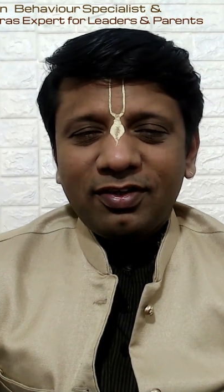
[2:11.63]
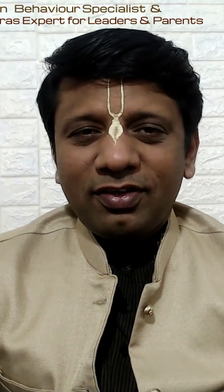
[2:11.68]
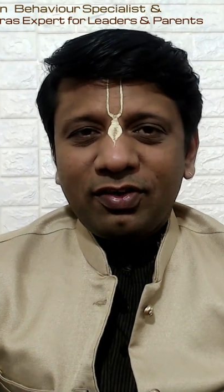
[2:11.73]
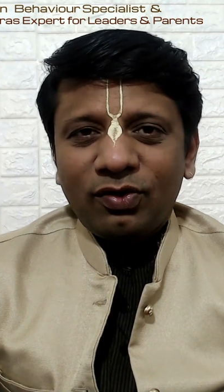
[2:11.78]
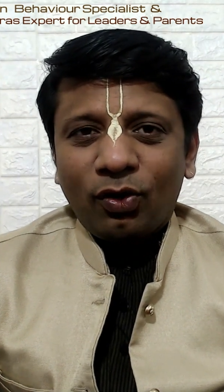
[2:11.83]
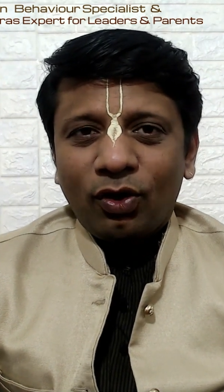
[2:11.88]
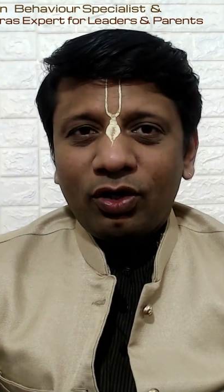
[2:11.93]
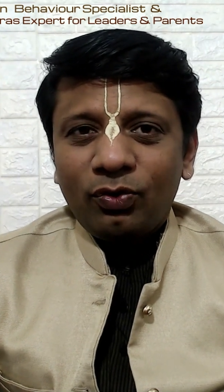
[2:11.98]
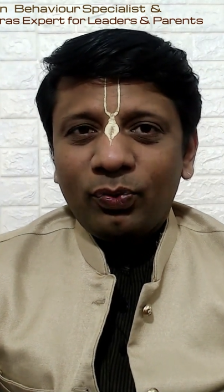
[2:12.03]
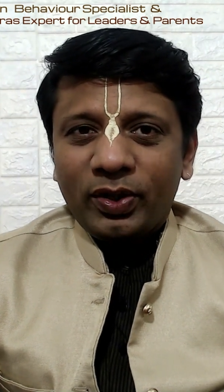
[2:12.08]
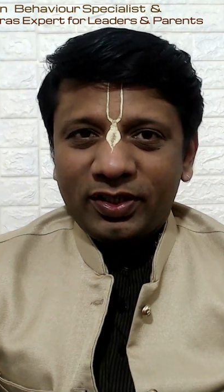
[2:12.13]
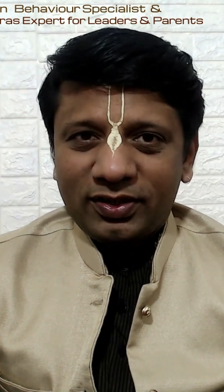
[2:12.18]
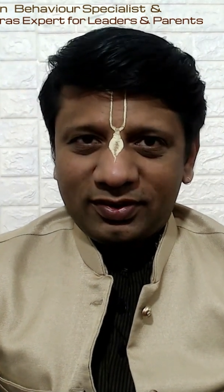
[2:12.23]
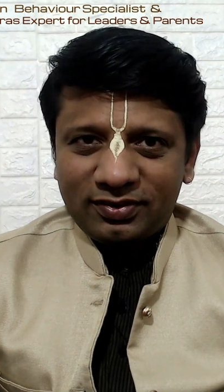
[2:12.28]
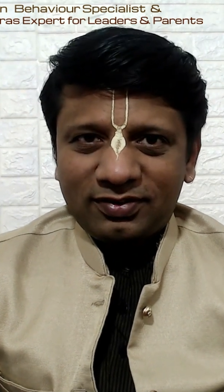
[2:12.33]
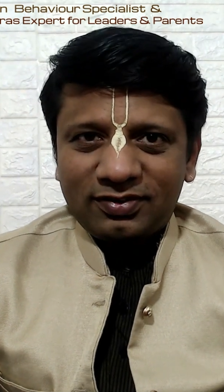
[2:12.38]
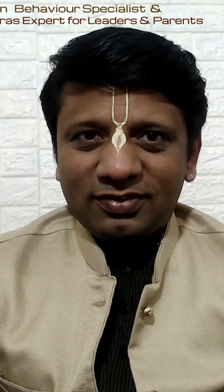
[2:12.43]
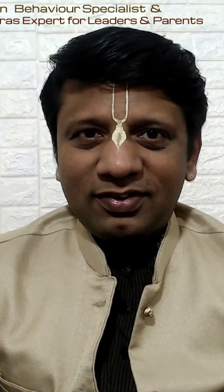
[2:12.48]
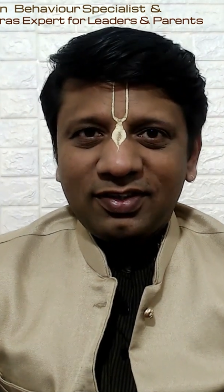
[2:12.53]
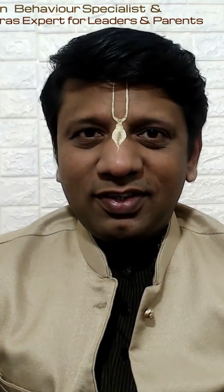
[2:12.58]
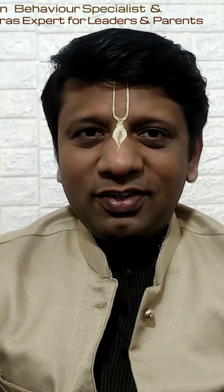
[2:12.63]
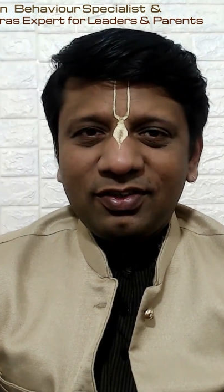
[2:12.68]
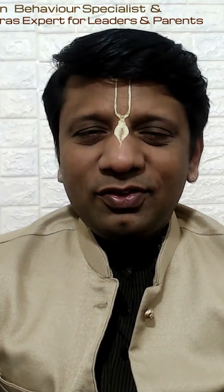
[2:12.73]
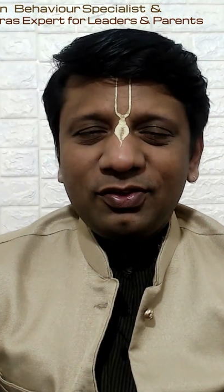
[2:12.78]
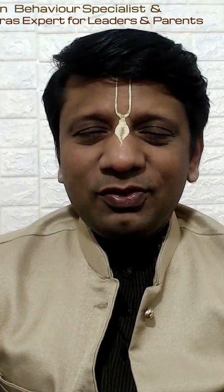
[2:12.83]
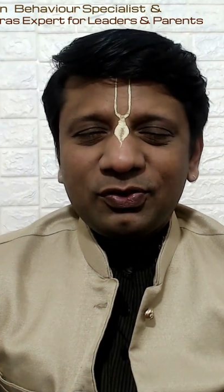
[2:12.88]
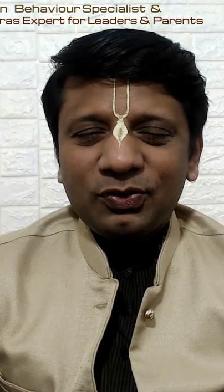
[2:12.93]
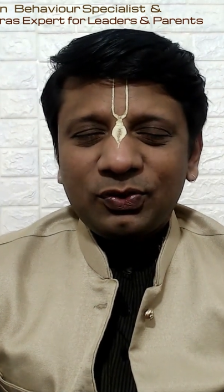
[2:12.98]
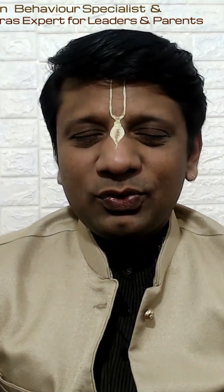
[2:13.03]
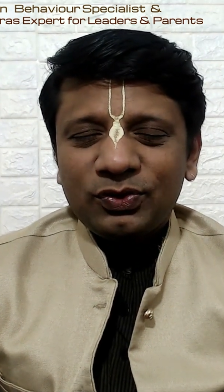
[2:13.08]
always.
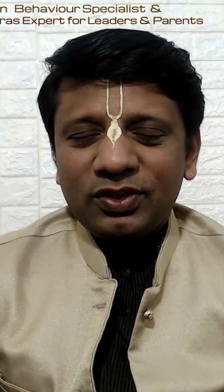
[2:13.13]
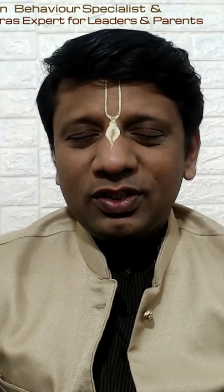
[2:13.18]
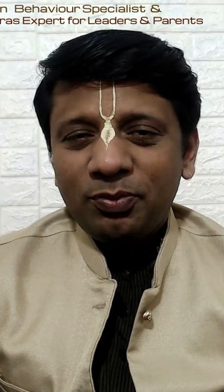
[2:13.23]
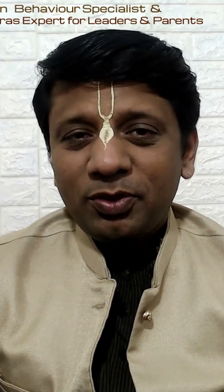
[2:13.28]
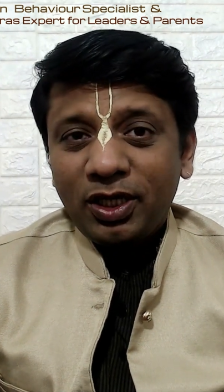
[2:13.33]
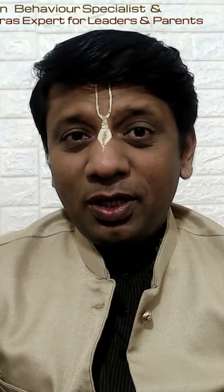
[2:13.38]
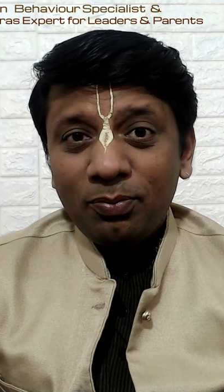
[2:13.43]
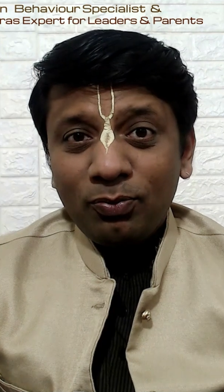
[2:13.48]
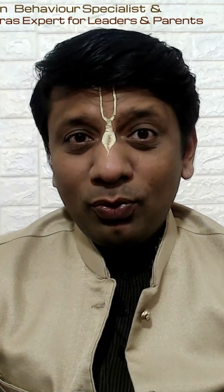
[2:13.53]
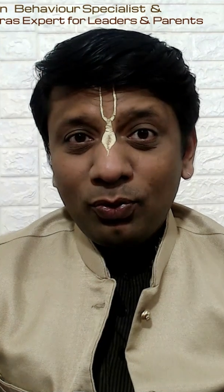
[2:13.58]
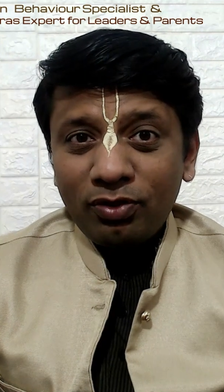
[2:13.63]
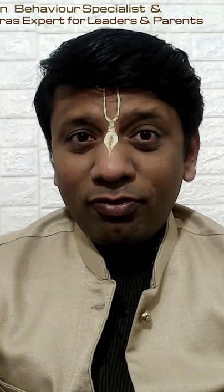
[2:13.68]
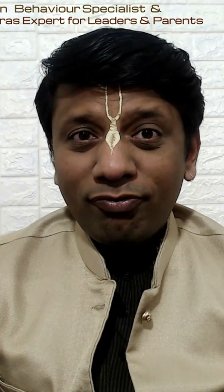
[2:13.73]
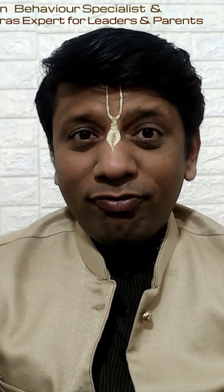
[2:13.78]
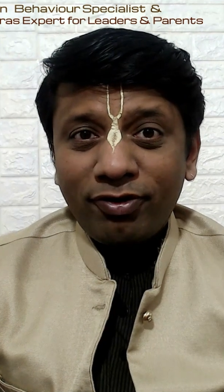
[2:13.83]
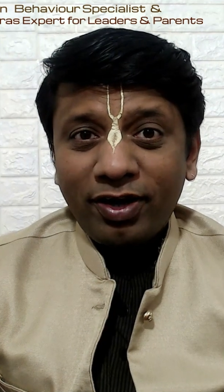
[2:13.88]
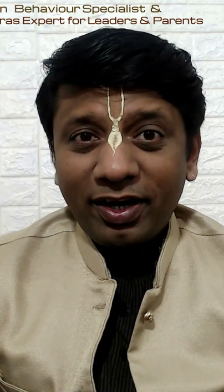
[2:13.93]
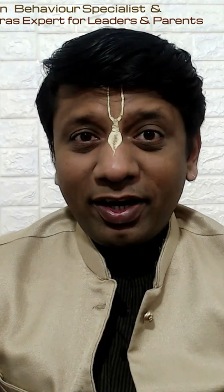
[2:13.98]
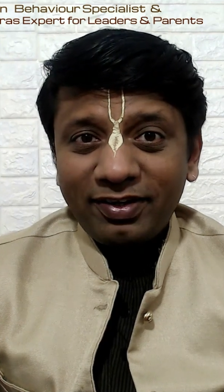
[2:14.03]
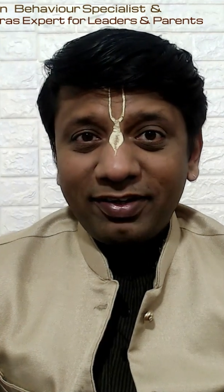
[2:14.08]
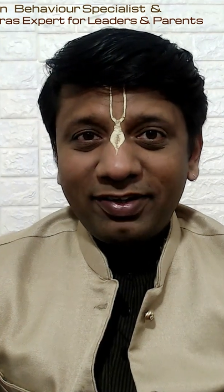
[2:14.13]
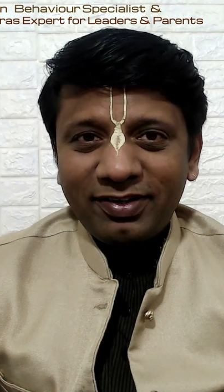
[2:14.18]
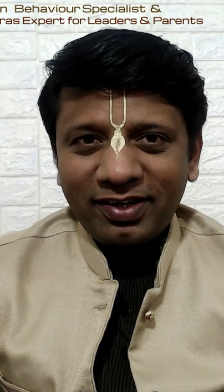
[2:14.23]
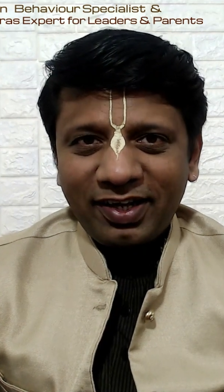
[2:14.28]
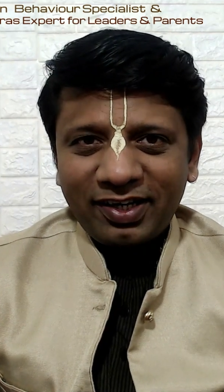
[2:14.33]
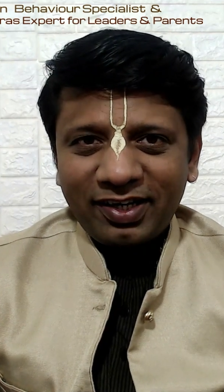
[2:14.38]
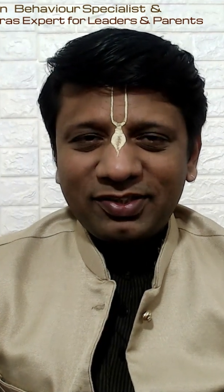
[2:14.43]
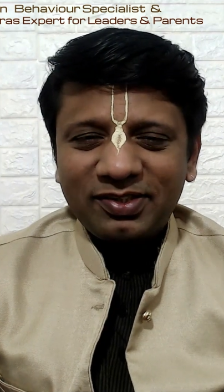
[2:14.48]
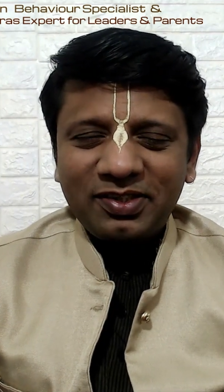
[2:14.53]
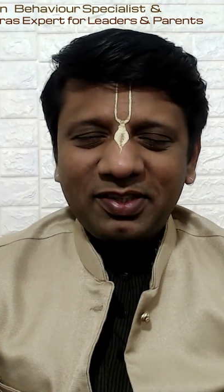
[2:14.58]
So she became more fragrant
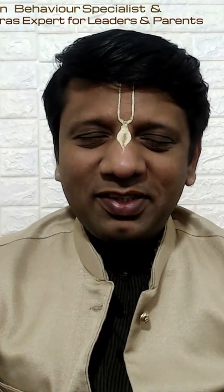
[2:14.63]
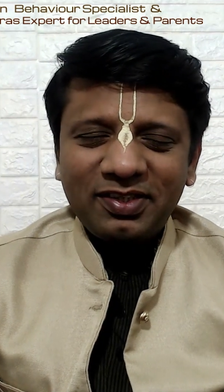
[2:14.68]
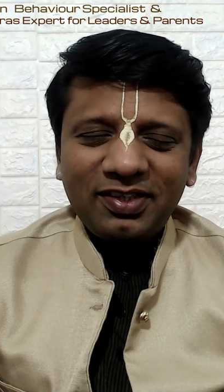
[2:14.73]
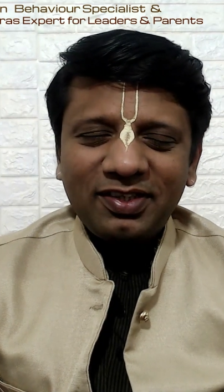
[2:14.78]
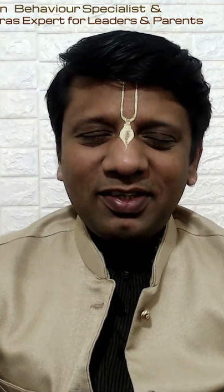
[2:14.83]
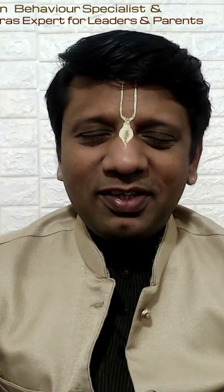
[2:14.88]
actually.